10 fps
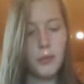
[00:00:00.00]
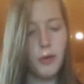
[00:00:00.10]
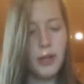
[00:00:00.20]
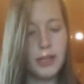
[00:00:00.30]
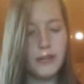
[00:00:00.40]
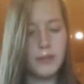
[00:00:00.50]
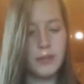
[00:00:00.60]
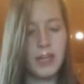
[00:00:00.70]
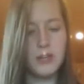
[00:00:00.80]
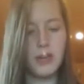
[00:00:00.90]
Before I could even
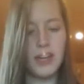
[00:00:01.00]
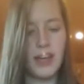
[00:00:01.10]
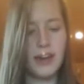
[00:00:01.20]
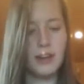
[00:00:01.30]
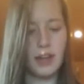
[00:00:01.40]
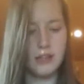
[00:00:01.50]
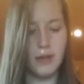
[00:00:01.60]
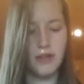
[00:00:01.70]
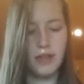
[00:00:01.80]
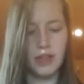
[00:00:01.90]
begin to analyze
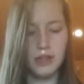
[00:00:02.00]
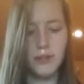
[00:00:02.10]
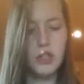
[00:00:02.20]
my feelings,